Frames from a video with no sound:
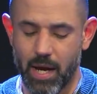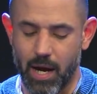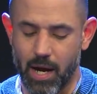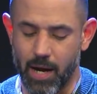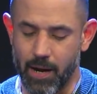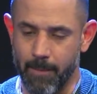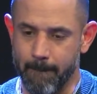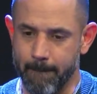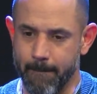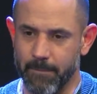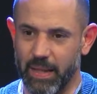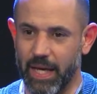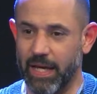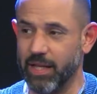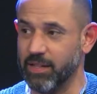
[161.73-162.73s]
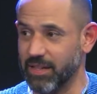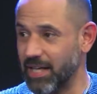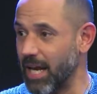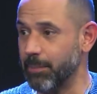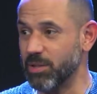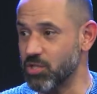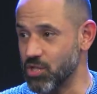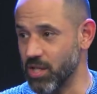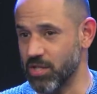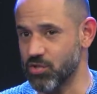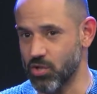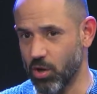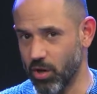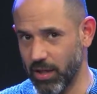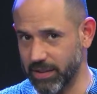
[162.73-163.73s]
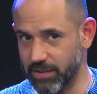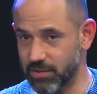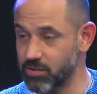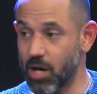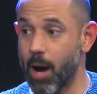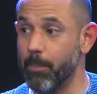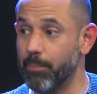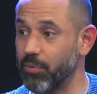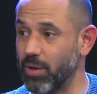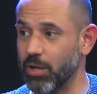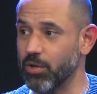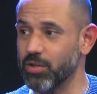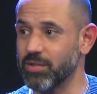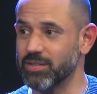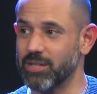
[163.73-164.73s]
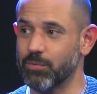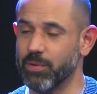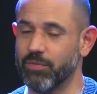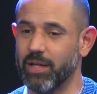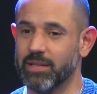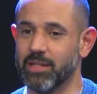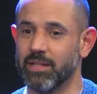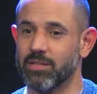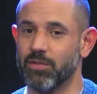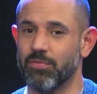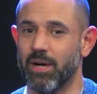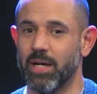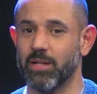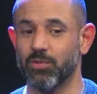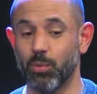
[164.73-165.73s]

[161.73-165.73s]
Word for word: um, and climate change are like the top priorities that we've identified.